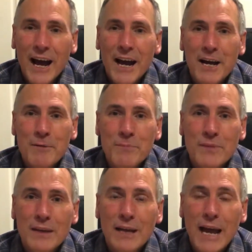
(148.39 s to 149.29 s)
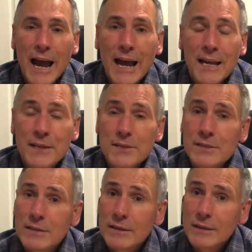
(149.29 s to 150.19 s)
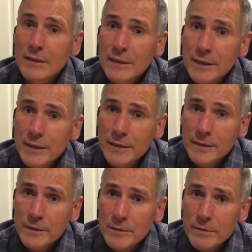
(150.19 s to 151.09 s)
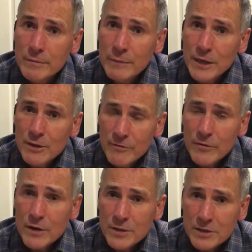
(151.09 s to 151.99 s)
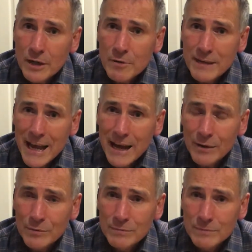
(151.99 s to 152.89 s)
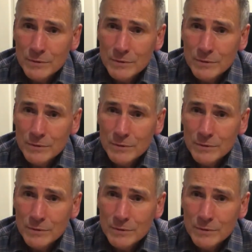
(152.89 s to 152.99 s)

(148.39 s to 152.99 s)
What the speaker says: And when you first go down,